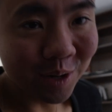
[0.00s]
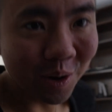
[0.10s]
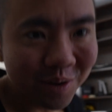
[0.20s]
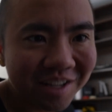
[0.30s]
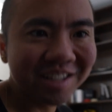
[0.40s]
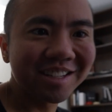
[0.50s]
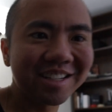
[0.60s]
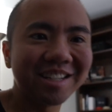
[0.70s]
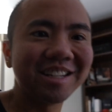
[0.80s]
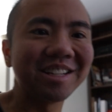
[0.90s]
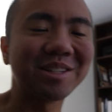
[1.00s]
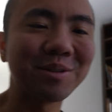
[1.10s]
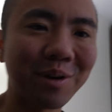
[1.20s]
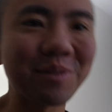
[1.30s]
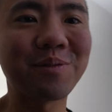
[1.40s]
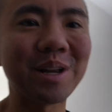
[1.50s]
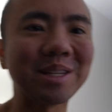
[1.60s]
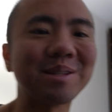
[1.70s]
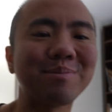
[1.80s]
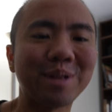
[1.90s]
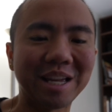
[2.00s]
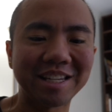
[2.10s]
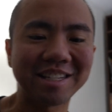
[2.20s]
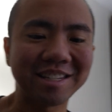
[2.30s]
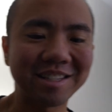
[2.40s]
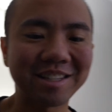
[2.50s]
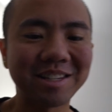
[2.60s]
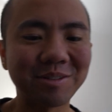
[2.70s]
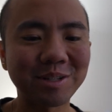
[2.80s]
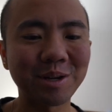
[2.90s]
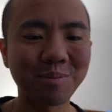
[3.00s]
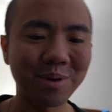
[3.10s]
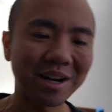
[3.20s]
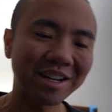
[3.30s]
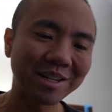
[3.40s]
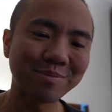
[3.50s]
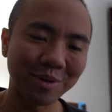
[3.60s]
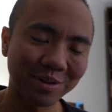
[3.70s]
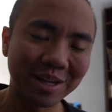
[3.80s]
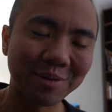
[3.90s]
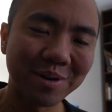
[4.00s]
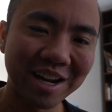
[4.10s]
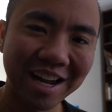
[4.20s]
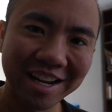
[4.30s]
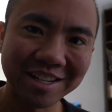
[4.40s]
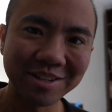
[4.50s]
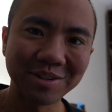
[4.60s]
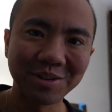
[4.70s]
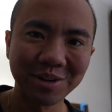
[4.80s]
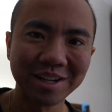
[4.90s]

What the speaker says: going to our friend's place to celebrate his birthday when I had to